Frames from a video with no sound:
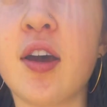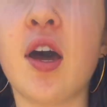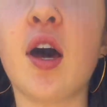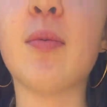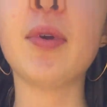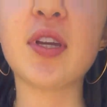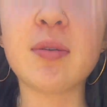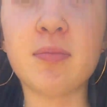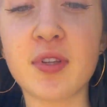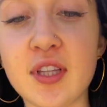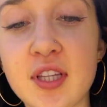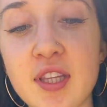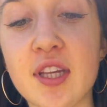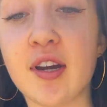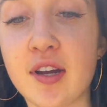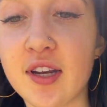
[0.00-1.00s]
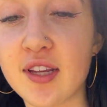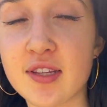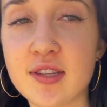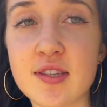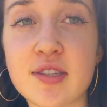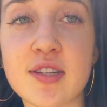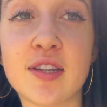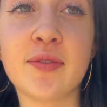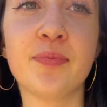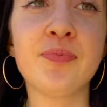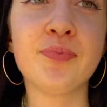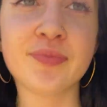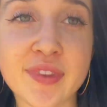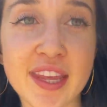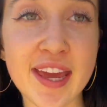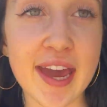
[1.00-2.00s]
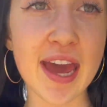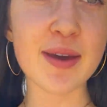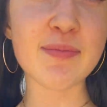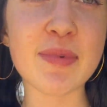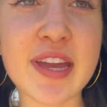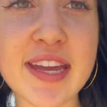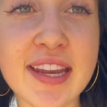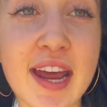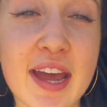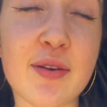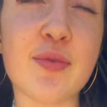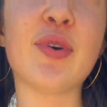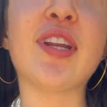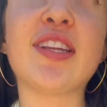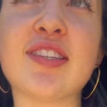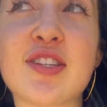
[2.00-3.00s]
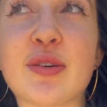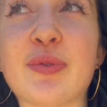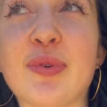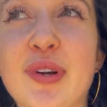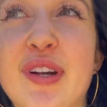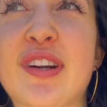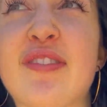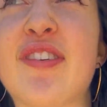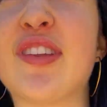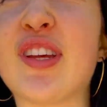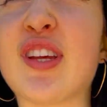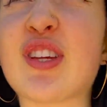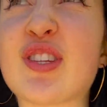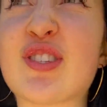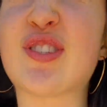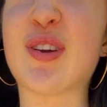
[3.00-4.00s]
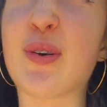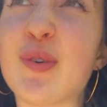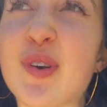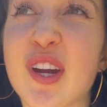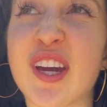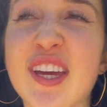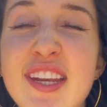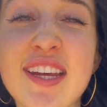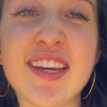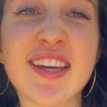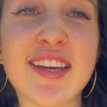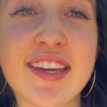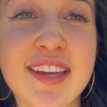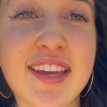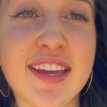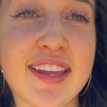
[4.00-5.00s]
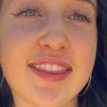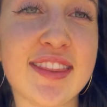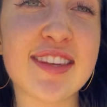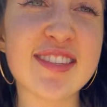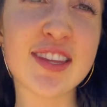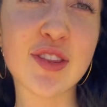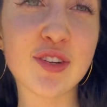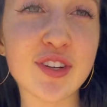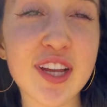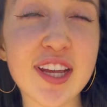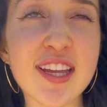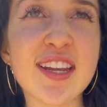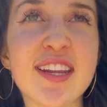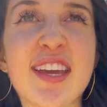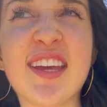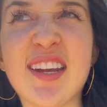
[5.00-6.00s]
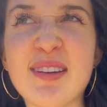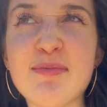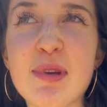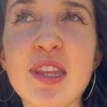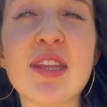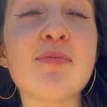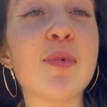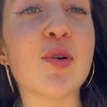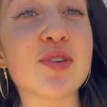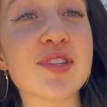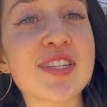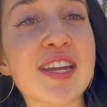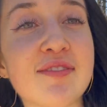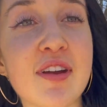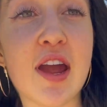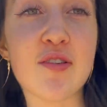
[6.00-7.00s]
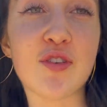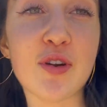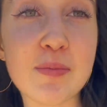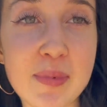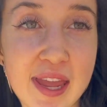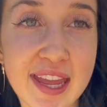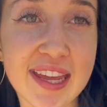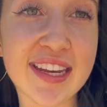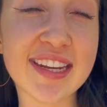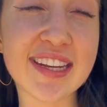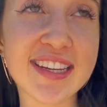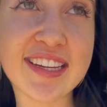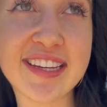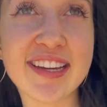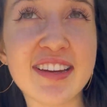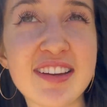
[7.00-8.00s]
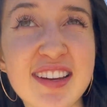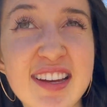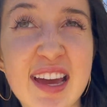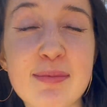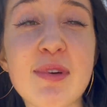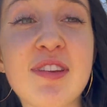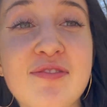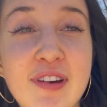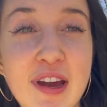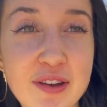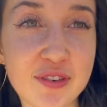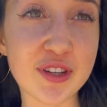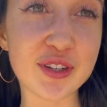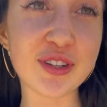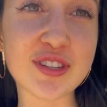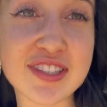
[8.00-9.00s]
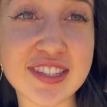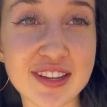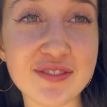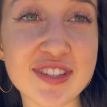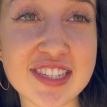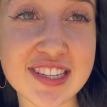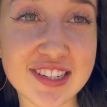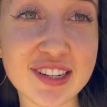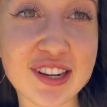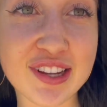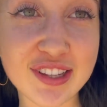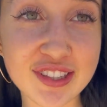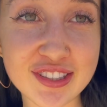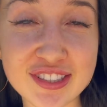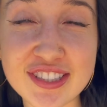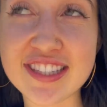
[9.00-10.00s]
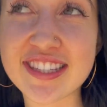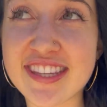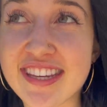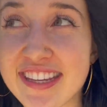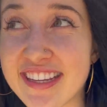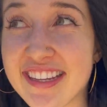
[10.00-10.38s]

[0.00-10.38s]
I'll be completely honest. I went into work feeling so good this other night, and I made the most I've ever made. I made $517.